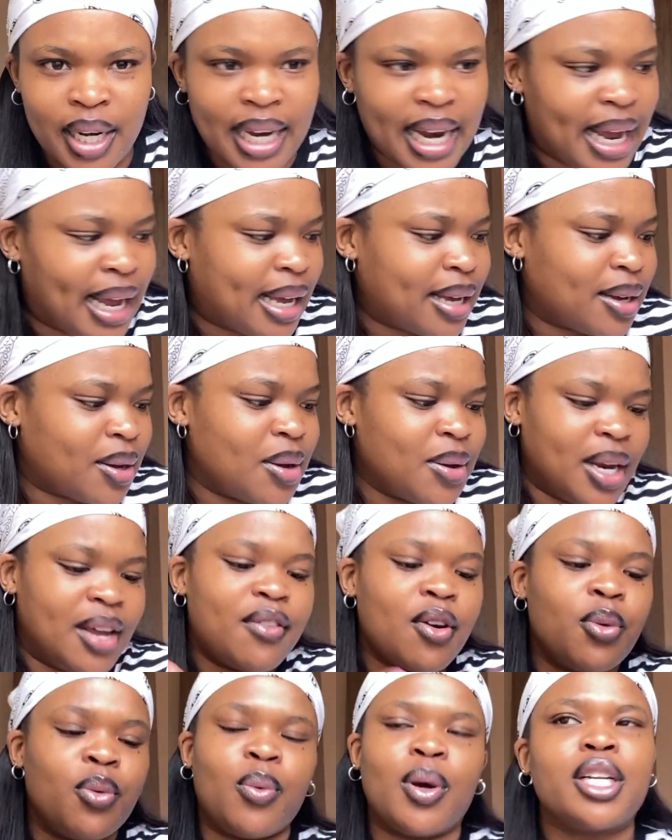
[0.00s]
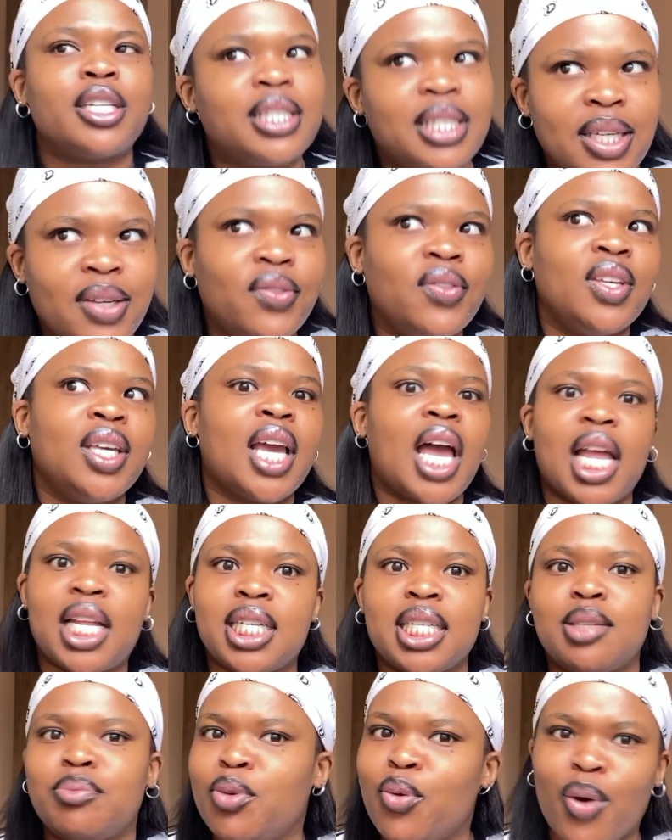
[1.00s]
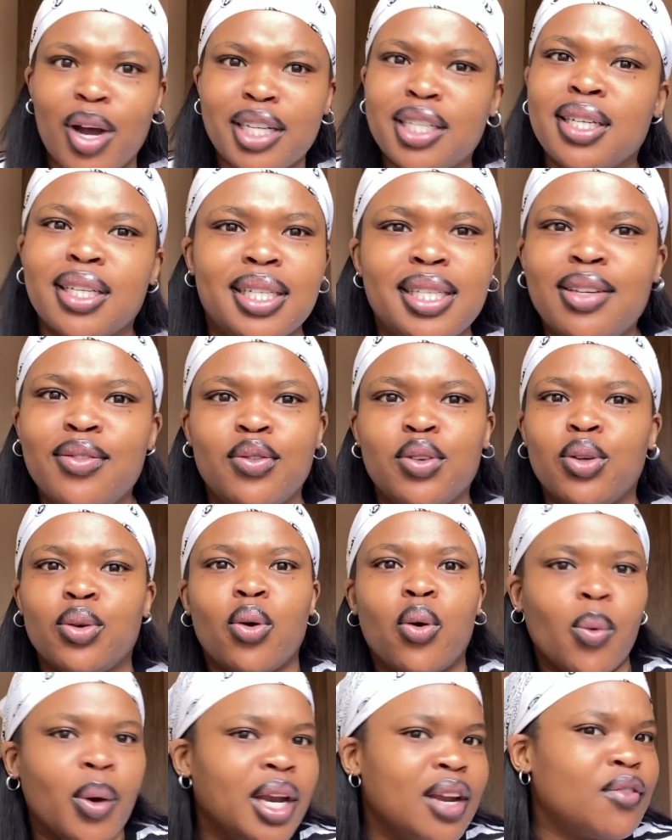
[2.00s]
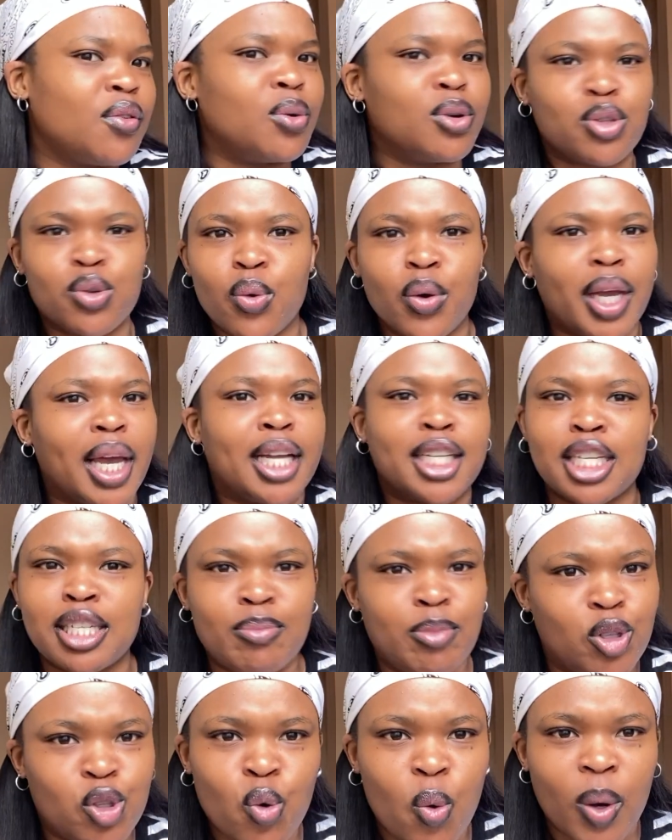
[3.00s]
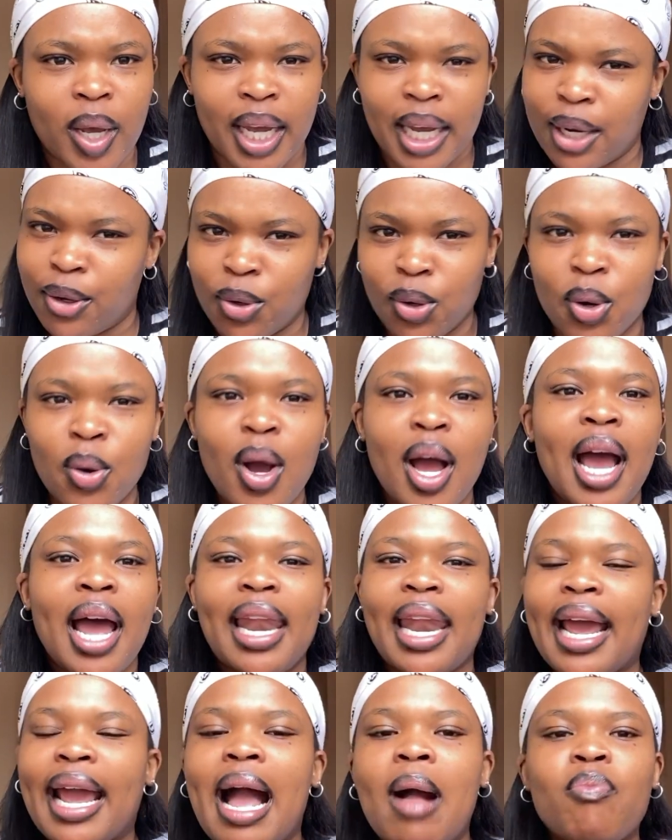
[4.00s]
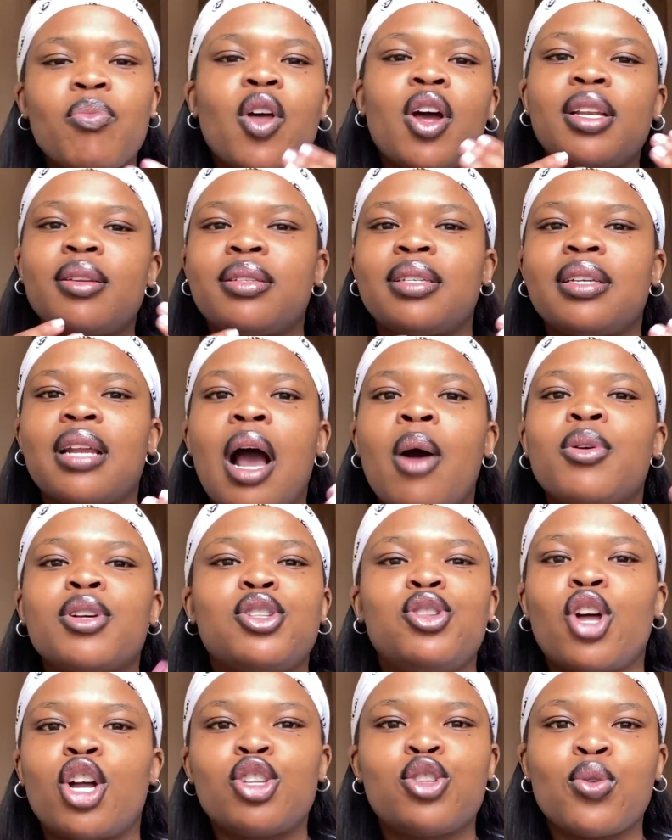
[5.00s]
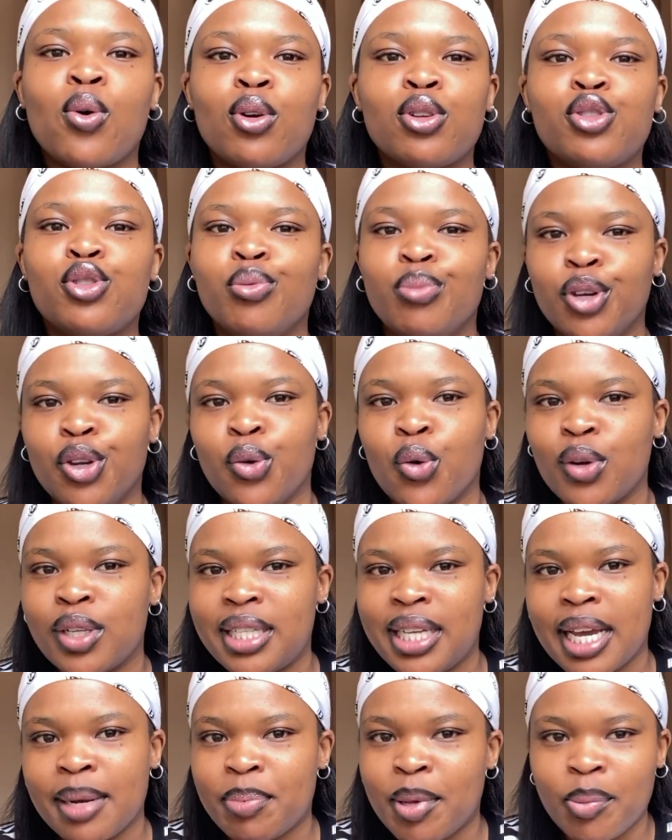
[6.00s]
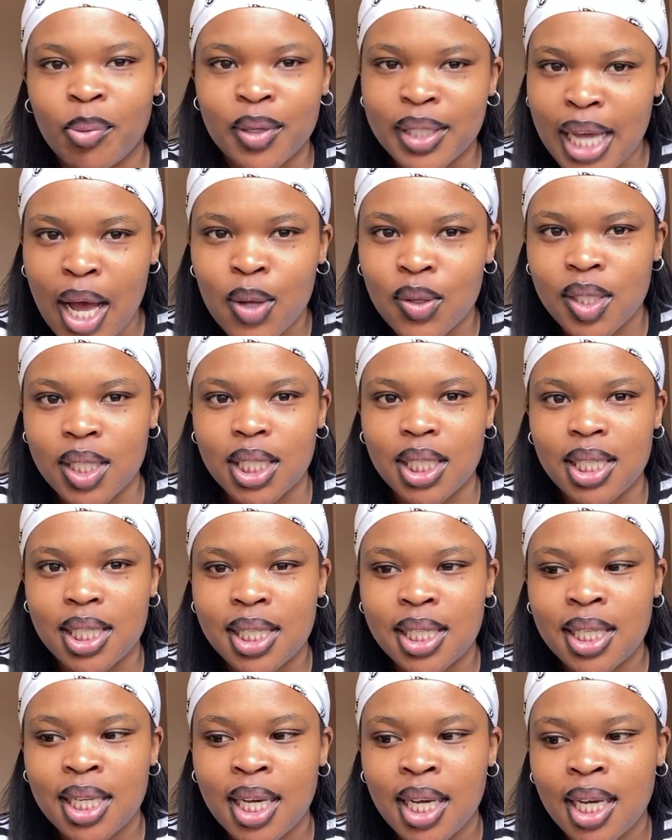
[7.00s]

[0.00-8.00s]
Like whenever we watch TV, I'd just be watching TV, or whenever we're talking, I'd just be talking, you know. Like I was not taught to be naughty at people's houses.